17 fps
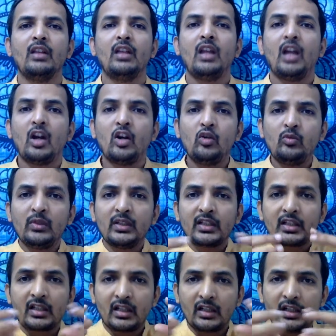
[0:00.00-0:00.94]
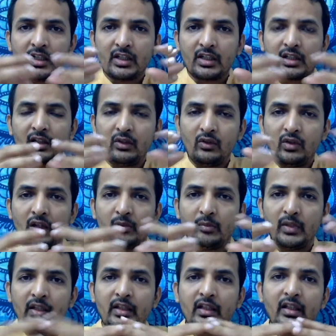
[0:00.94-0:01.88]
How much connection you are
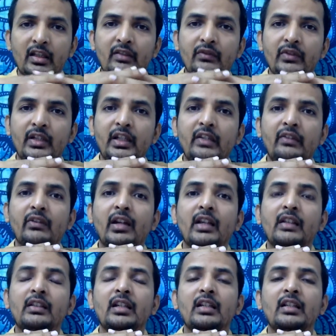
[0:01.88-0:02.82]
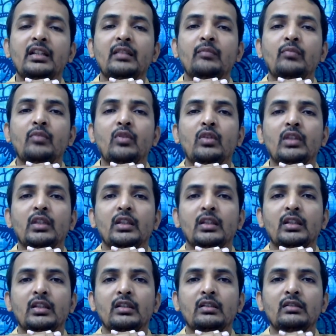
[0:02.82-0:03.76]
making it with divine, that is
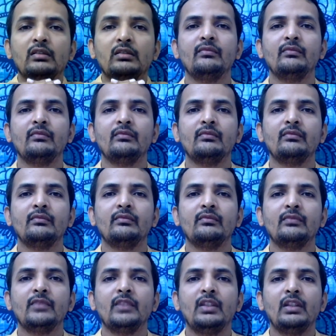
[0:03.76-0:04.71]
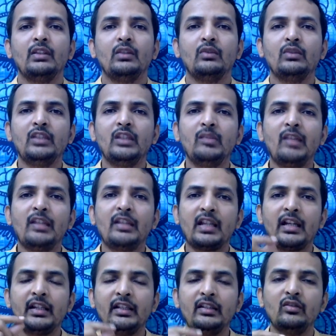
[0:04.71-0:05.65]
important. Only by
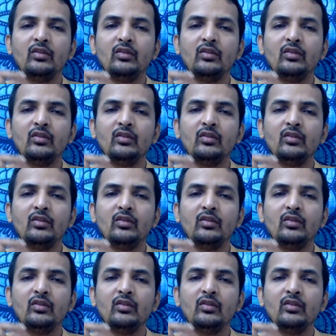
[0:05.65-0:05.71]
chanting